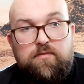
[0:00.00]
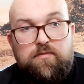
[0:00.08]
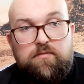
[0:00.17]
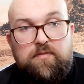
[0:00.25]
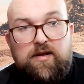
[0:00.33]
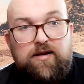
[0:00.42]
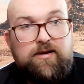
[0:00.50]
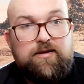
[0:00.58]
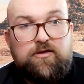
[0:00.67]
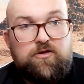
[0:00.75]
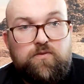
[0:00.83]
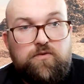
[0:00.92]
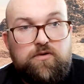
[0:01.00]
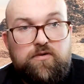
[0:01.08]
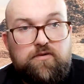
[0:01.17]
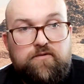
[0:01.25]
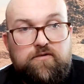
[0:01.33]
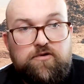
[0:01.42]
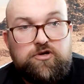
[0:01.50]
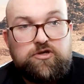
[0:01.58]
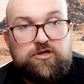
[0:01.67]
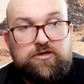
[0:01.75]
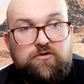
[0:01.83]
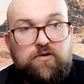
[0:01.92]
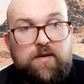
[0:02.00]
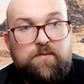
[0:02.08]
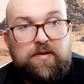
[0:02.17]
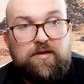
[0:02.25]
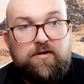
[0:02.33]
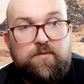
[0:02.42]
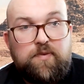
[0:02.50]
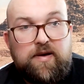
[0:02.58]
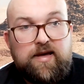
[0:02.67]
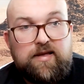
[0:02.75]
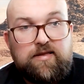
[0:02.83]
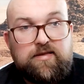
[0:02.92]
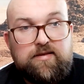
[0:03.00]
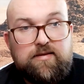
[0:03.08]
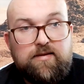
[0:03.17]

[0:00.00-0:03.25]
millions were just crapping their pants.